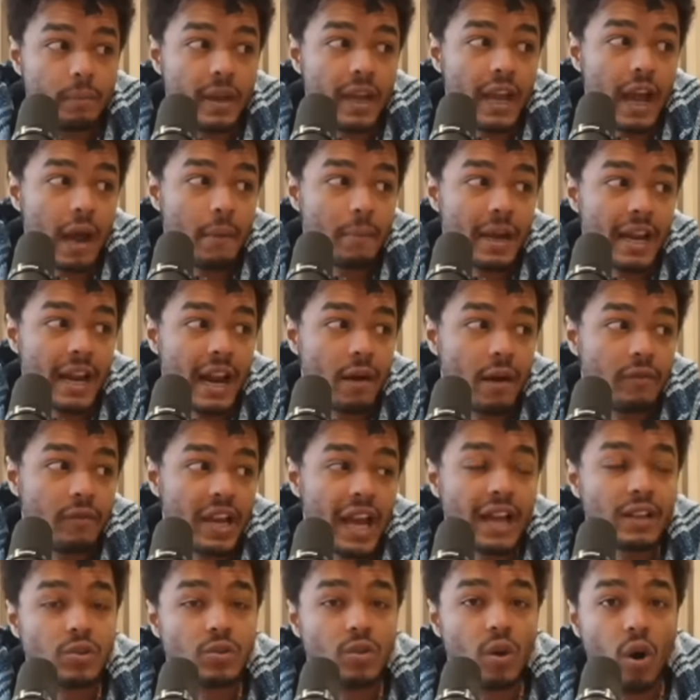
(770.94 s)
I may not
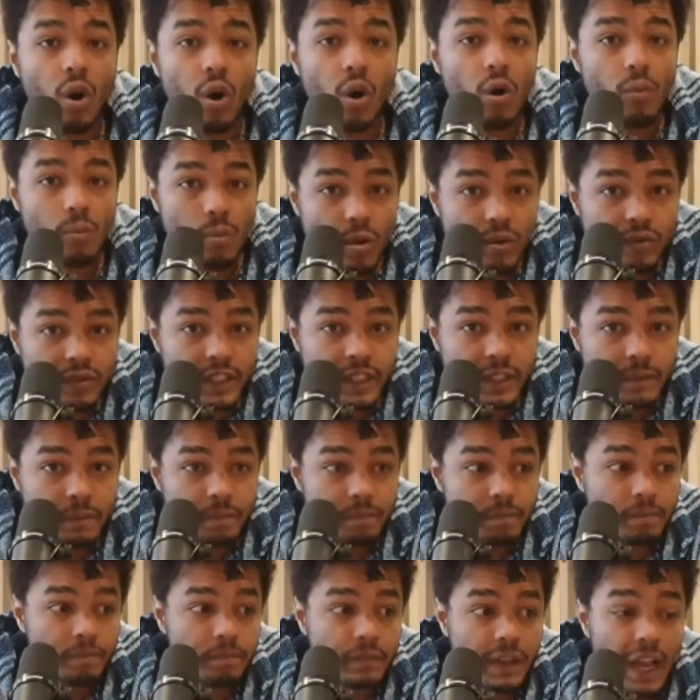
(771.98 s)
react to the whole movie.
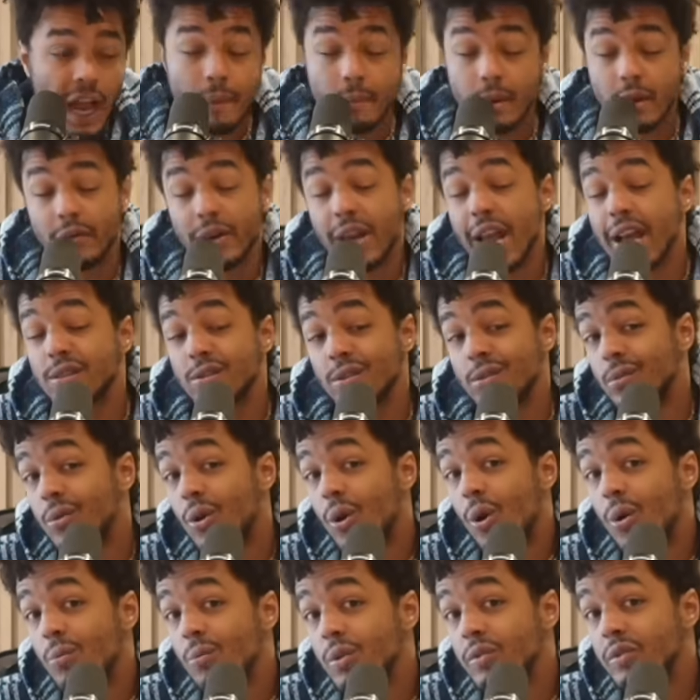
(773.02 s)
I may react to the
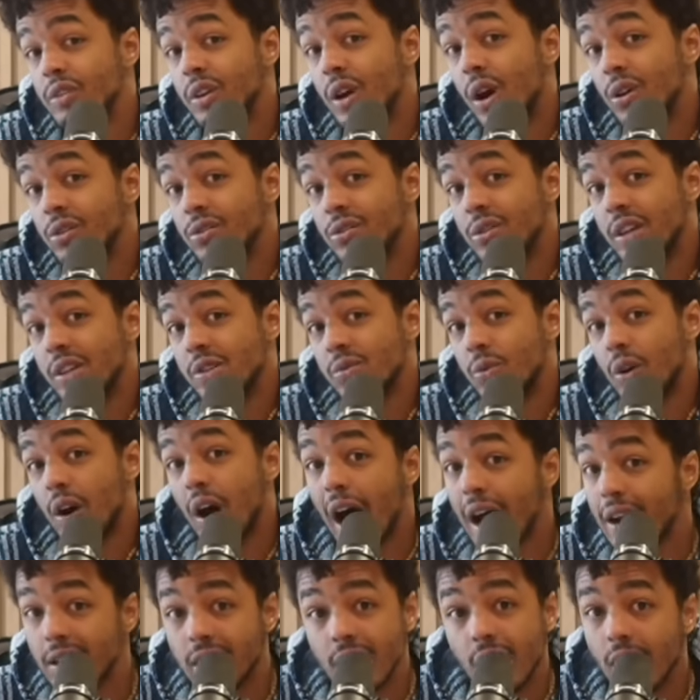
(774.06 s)
whole movie also as well.
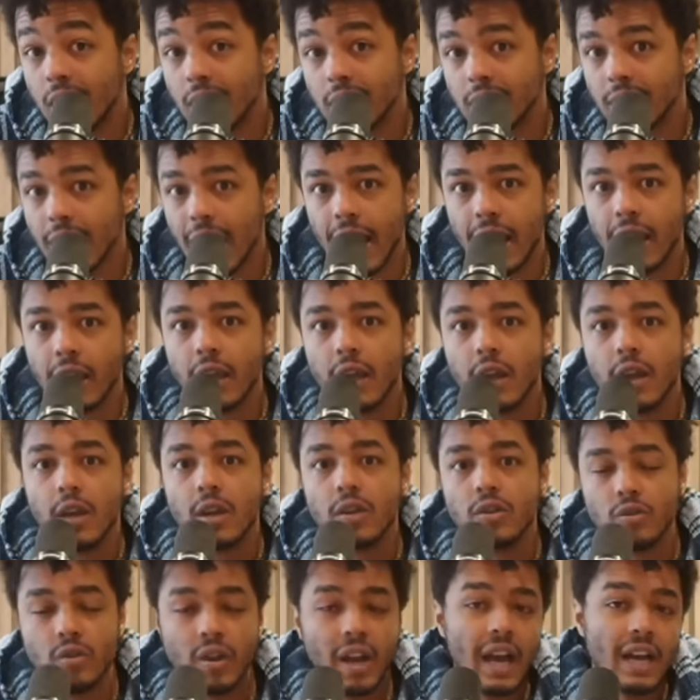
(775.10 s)
I don't know. Like,
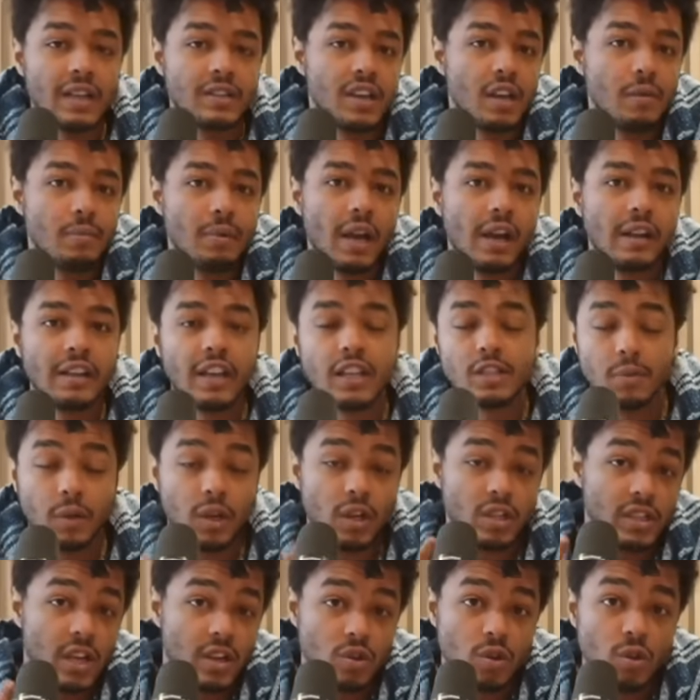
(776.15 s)
you guys gave me ideas,
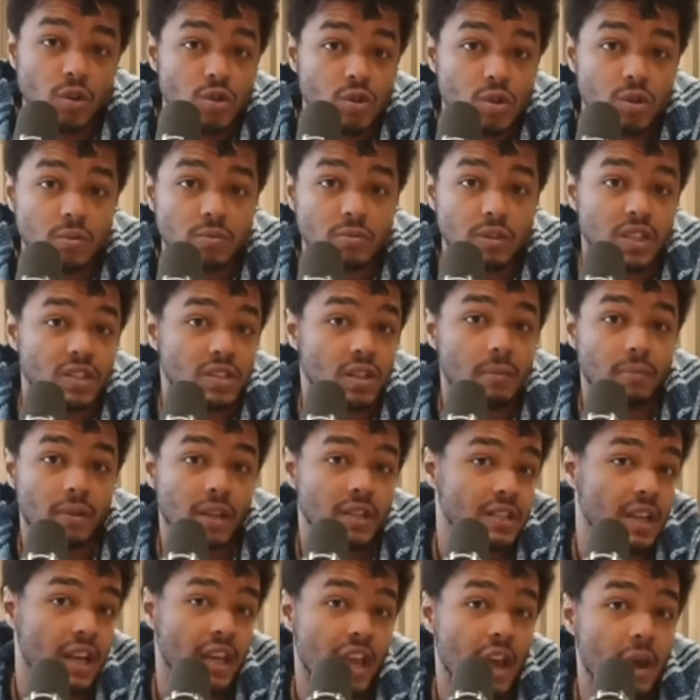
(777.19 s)
because on YouTube, there's some
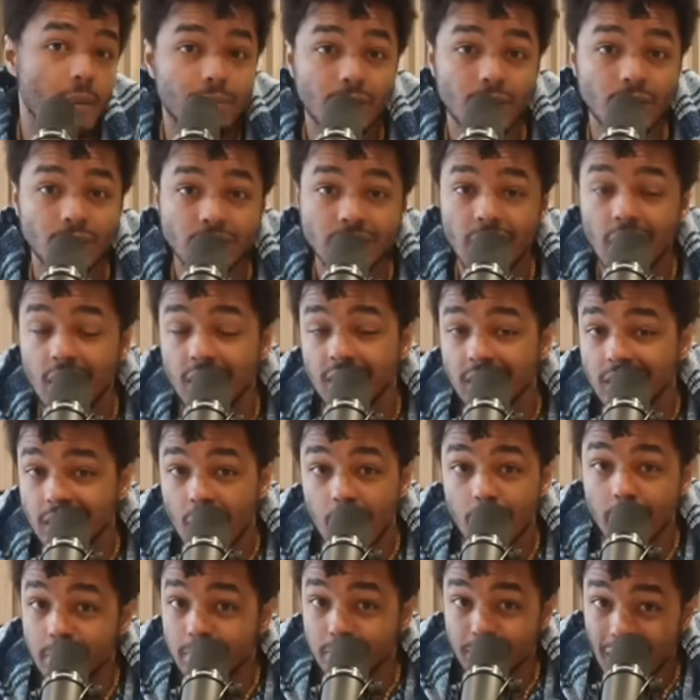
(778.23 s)
things I can't post. On this,
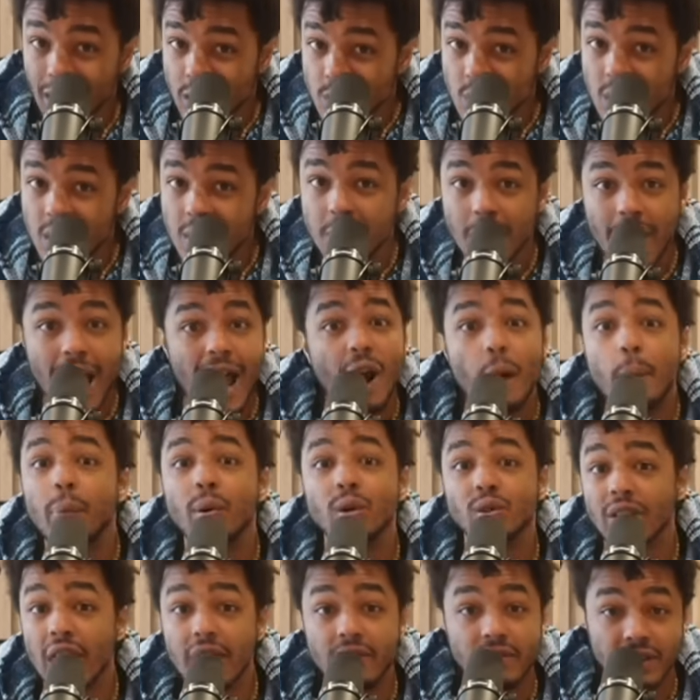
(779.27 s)
on Patreon, I can
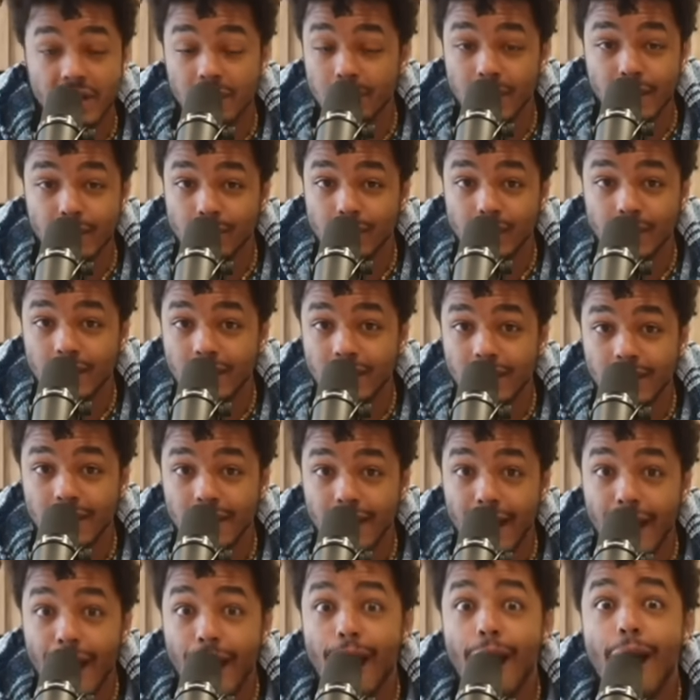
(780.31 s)
post everything, people.
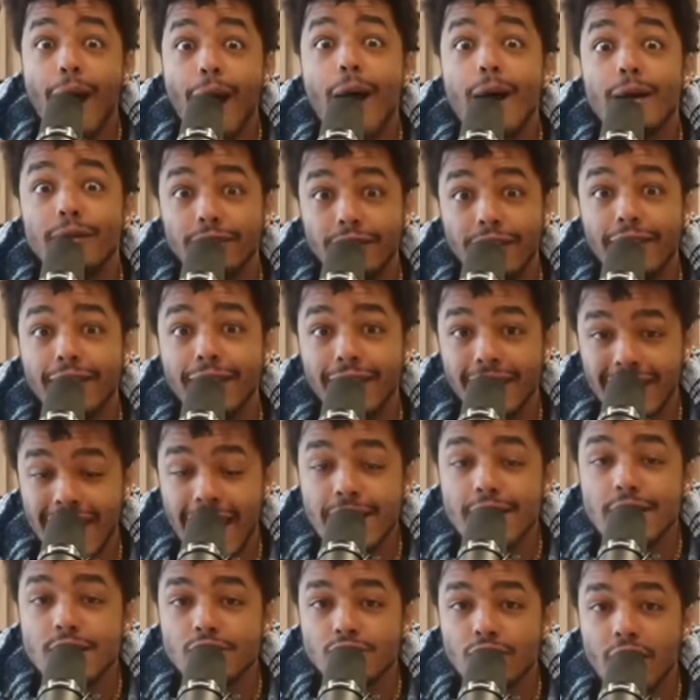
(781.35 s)
Everything. Yeah,
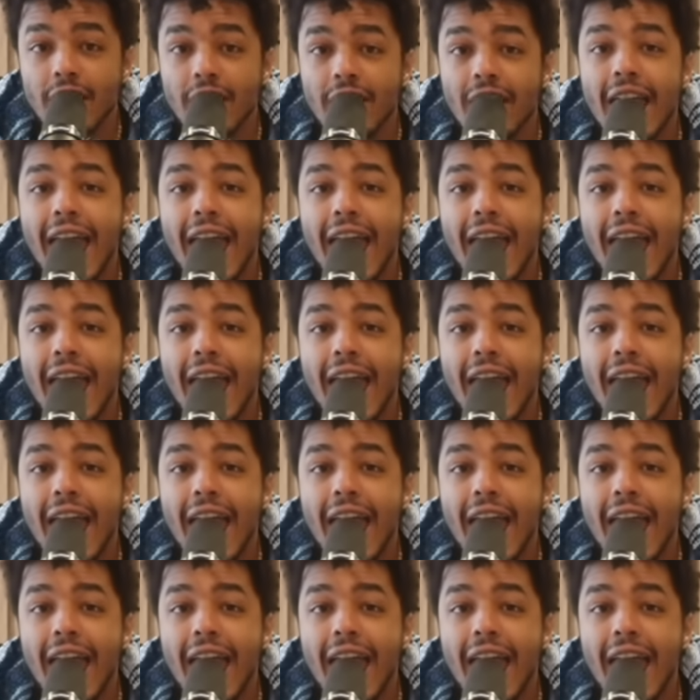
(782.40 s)
that's right.